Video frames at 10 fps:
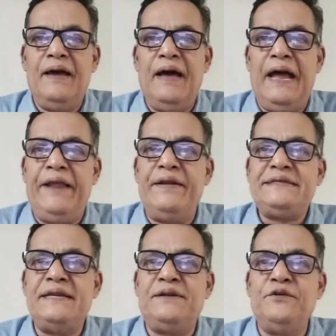another
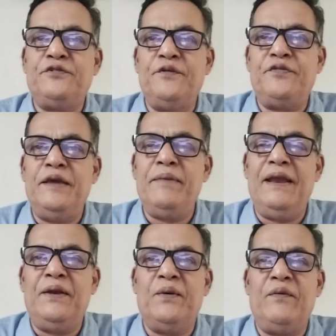set of
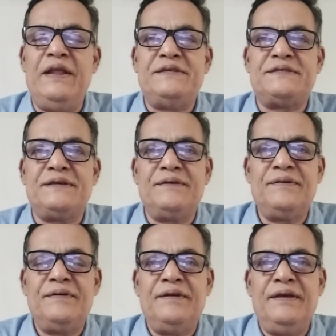female novelists
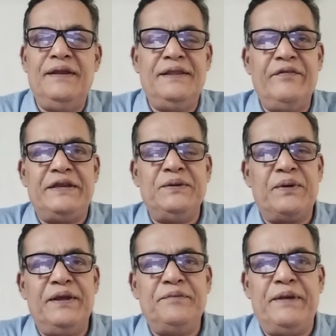in the
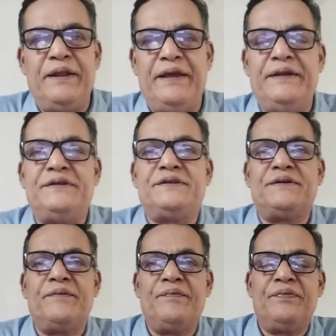Victorian period.
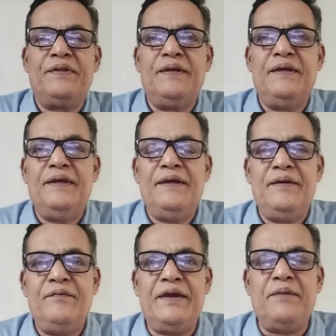
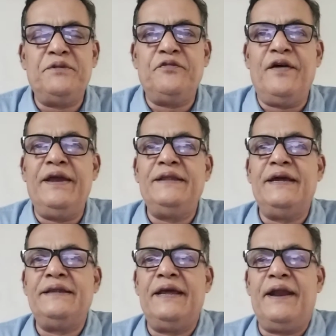We come to find
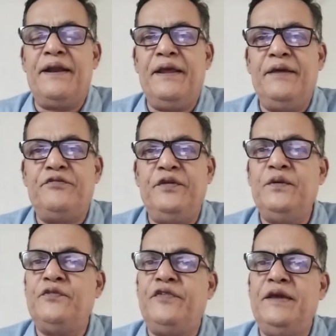that there are a
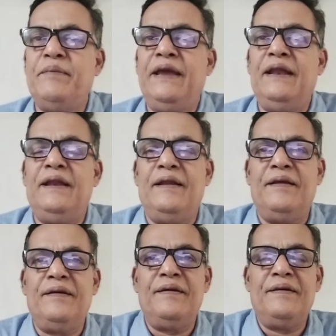few female
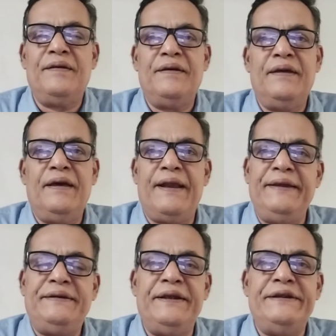
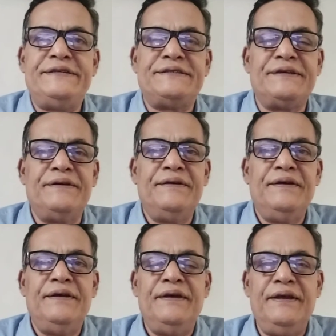writers
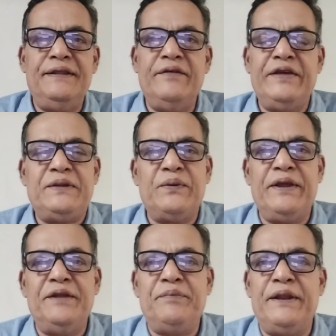in the
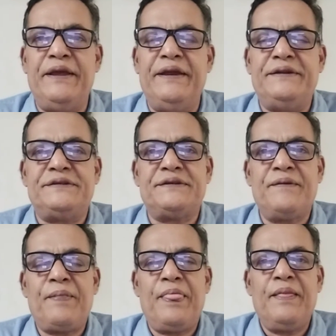Victorian period,
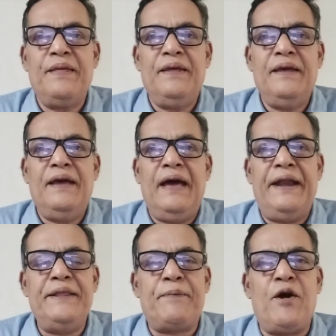
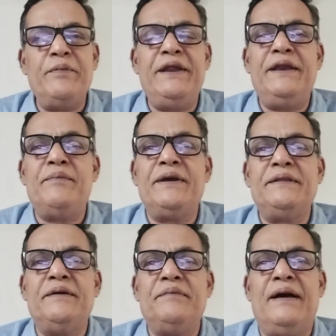and the prominent among
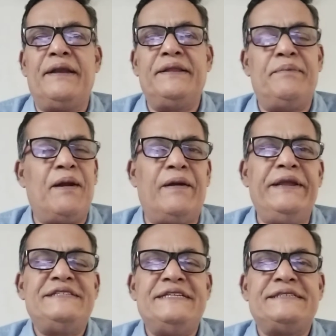them are the
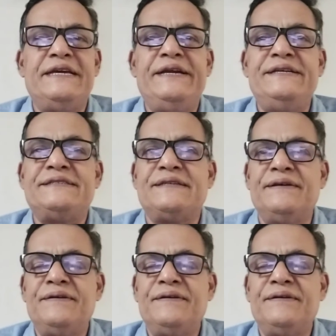Bronte sisters